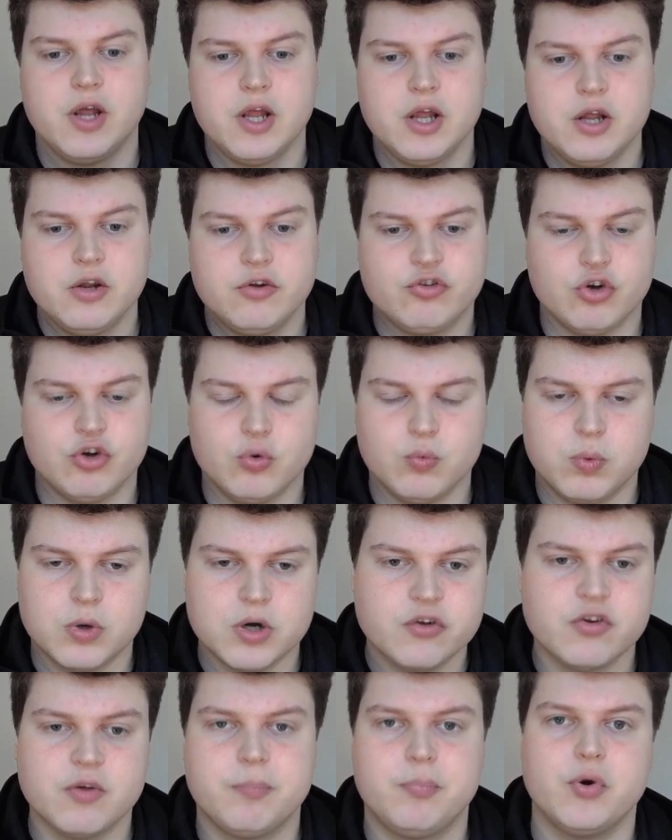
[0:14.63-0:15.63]
So what
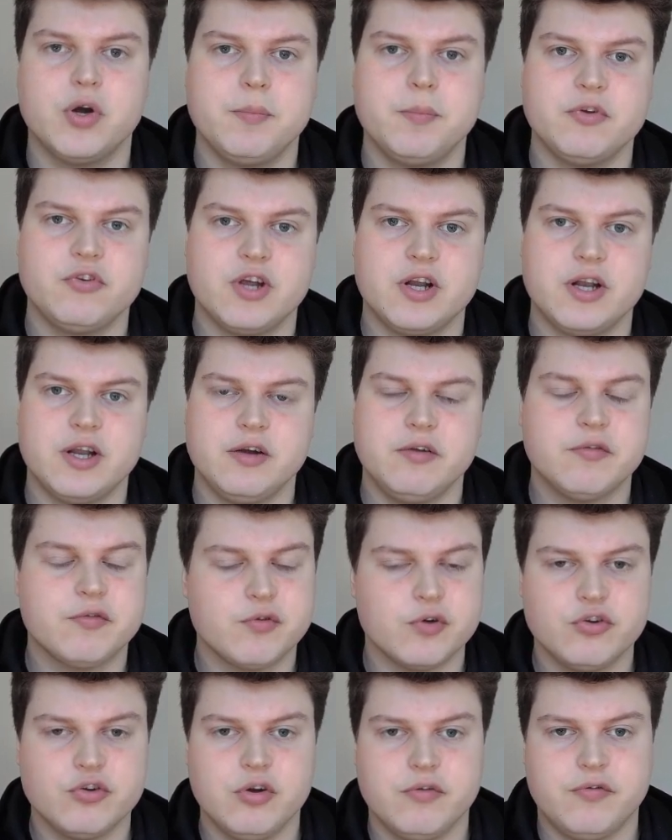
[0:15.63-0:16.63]
is appointment setting?
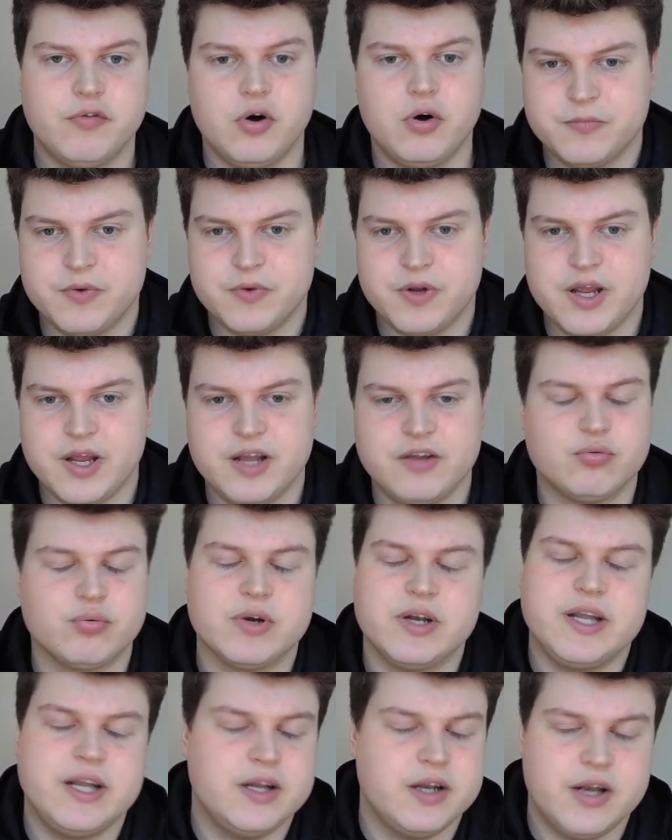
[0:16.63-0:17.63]
First of all, it's
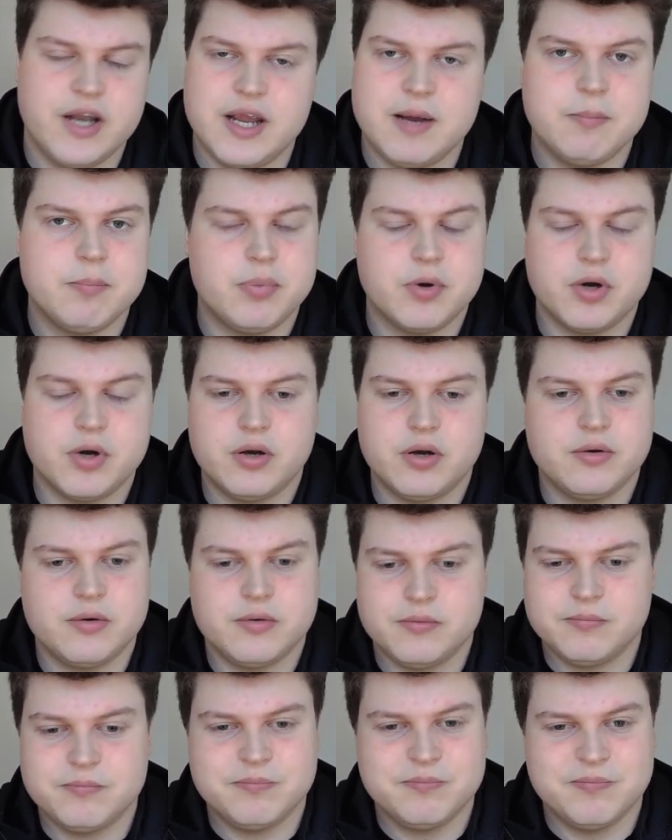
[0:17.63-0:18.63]
really in the name, but
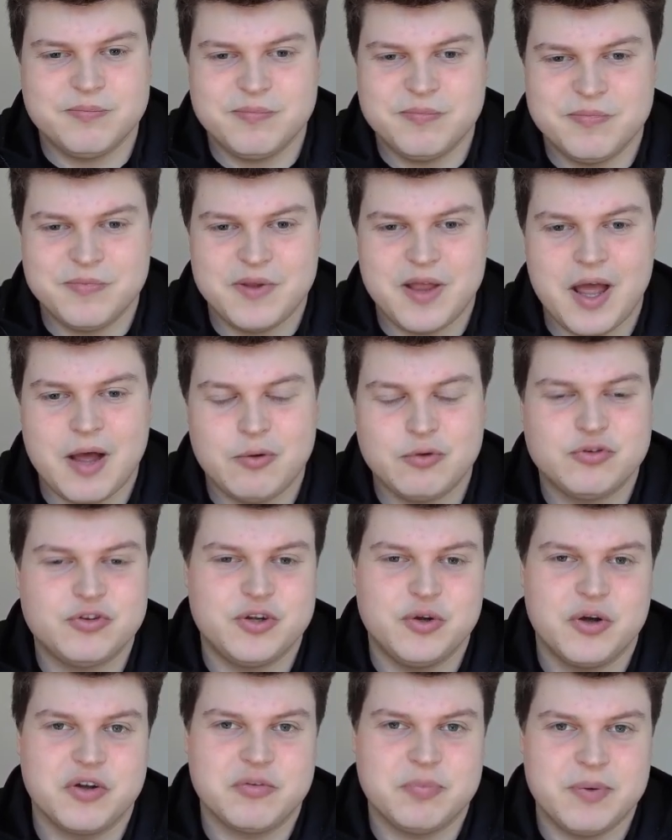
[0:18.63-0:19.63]
I will
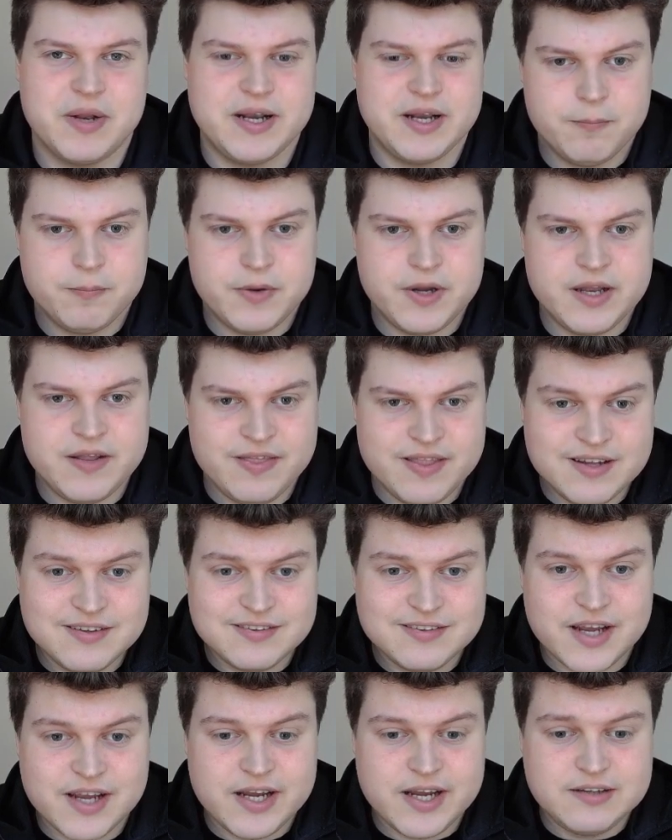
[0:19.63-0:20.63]
still explain it. In this
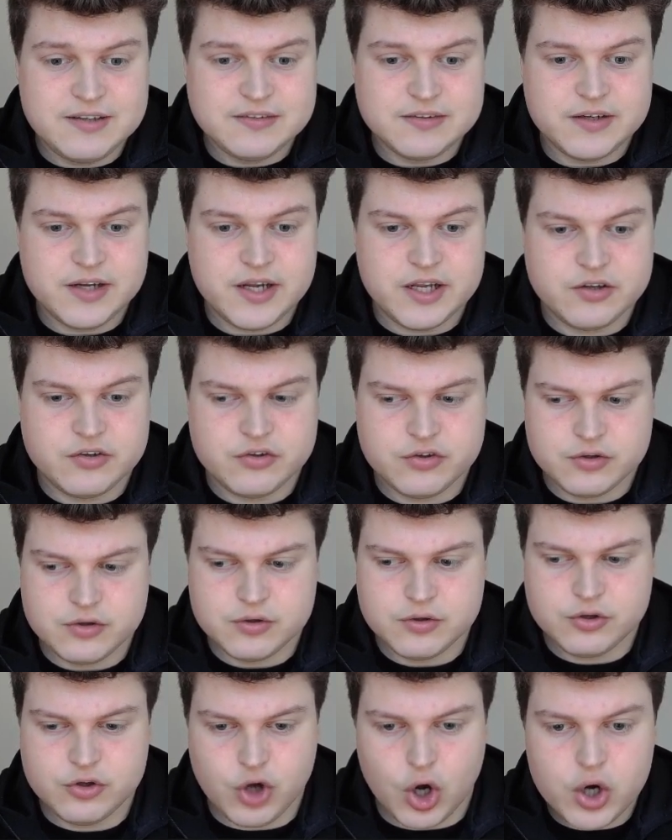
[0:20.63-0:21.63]
case, it's
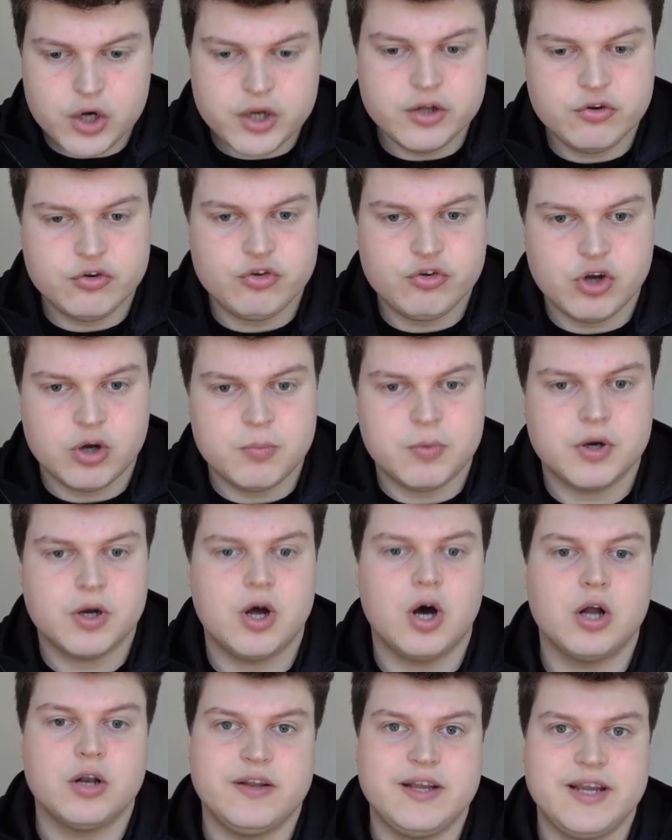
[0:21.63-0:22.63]
talking to someone
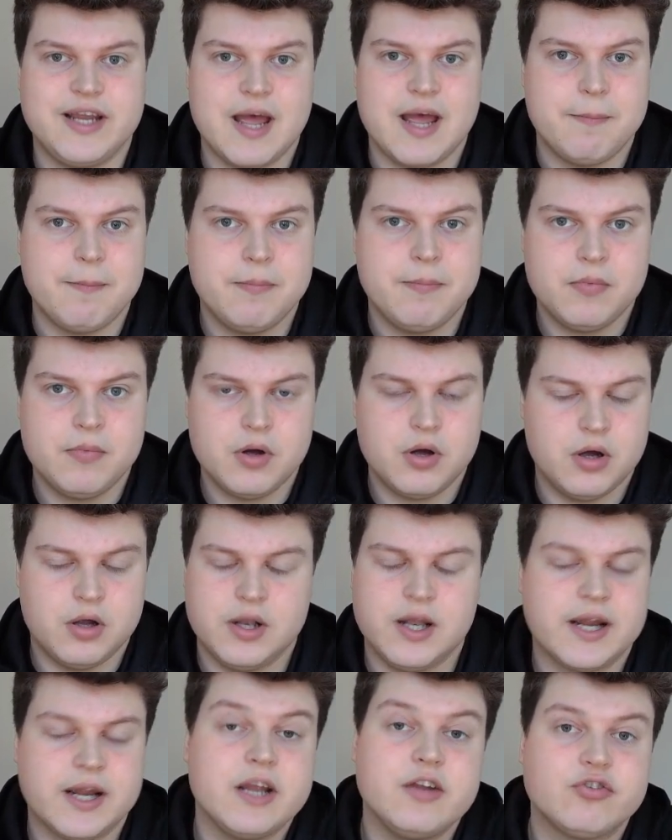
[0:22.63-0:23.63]
on DM,
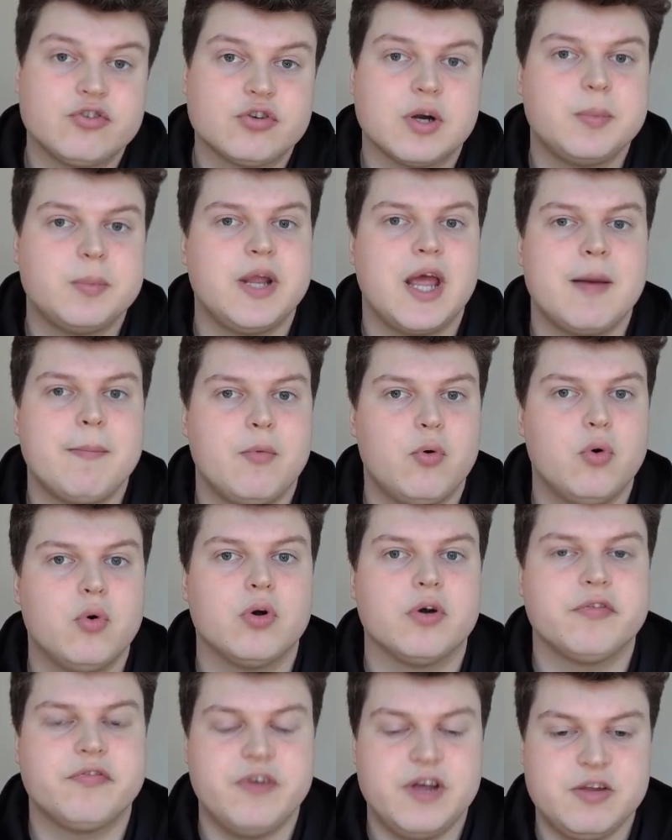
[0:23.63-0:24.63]
like Instagram DM
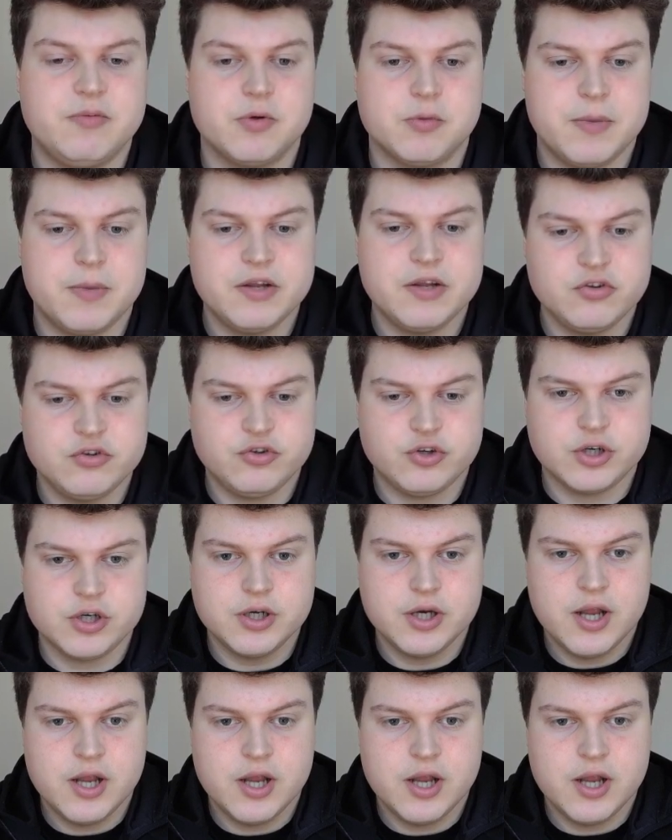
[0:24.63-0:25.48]
or Facebook Messenger,